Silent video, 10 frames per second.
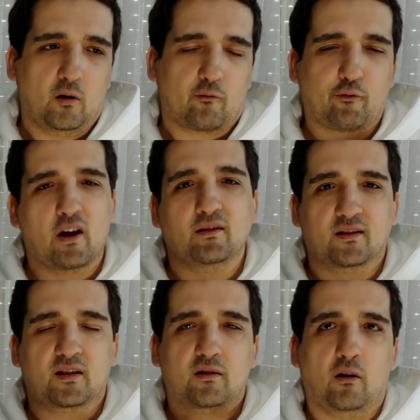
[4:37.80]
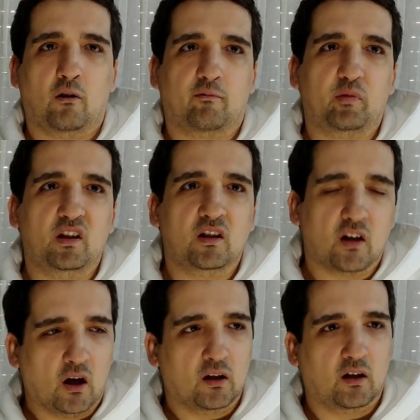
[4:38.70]
friends, of being
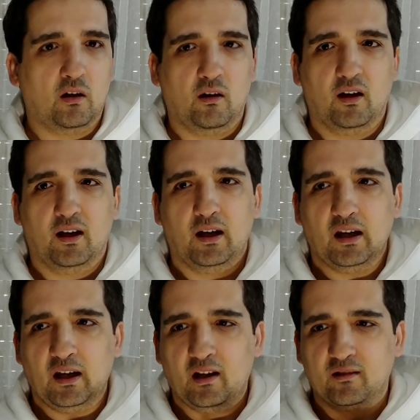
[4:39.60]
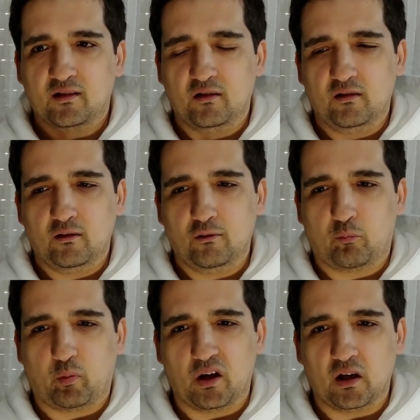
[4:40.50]
young, and
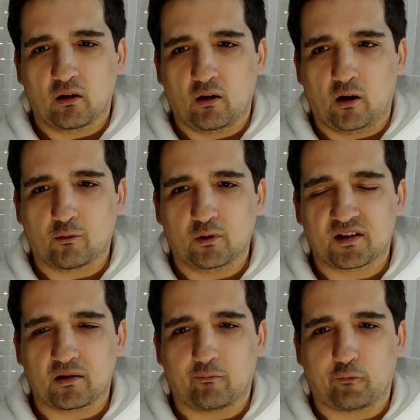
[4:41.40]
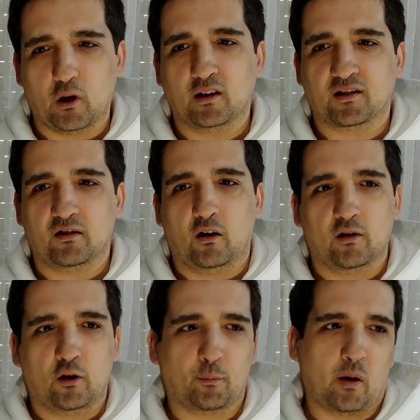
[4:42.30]
playing along with some friends
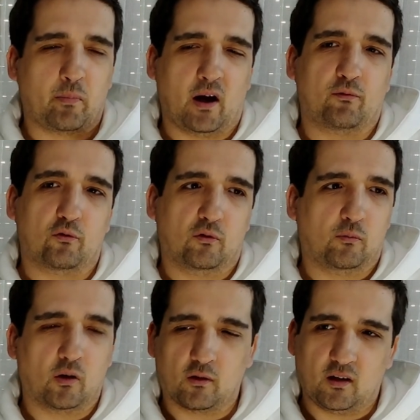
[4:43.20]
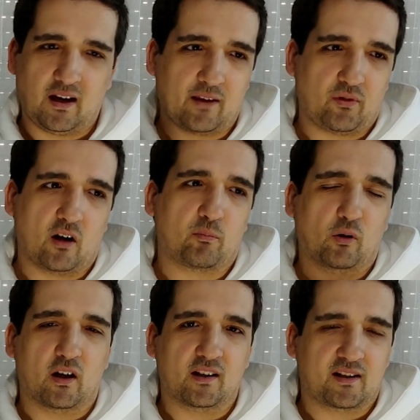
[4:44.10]
on my bedroom or at their
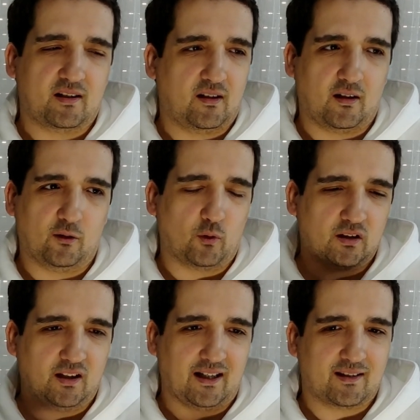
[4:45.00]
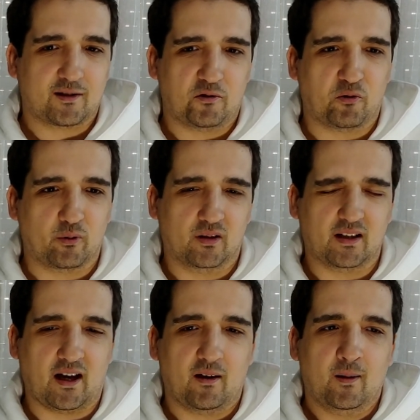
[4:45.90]
place and whatnot. So
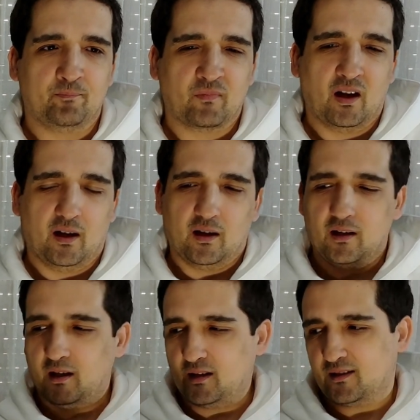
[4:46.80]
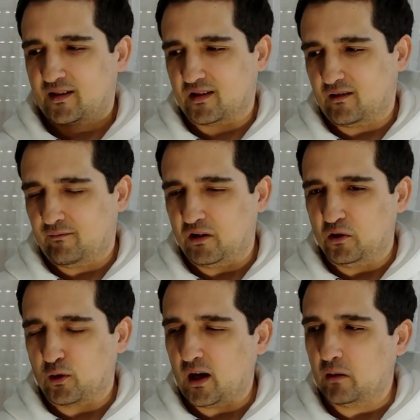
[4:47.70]
yeah, it is a
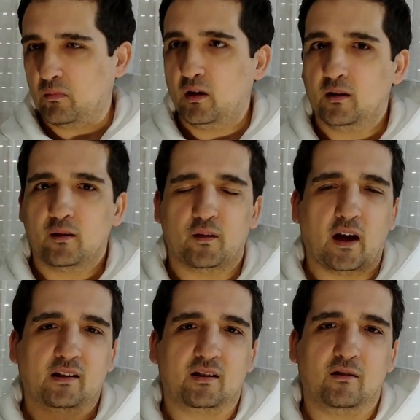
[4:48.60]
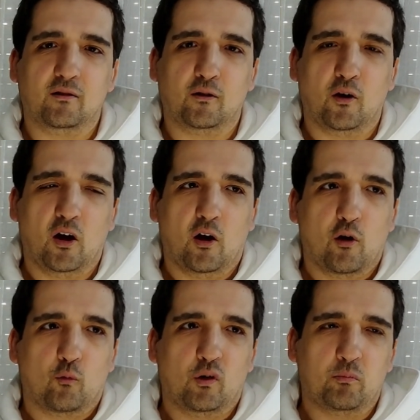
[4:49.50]
video game that
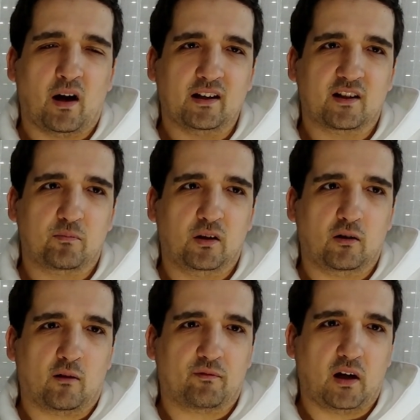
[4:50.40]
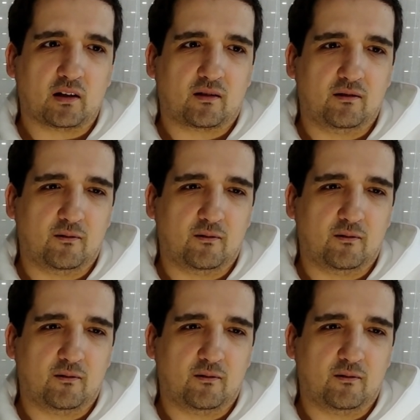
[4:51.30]
reminds me of that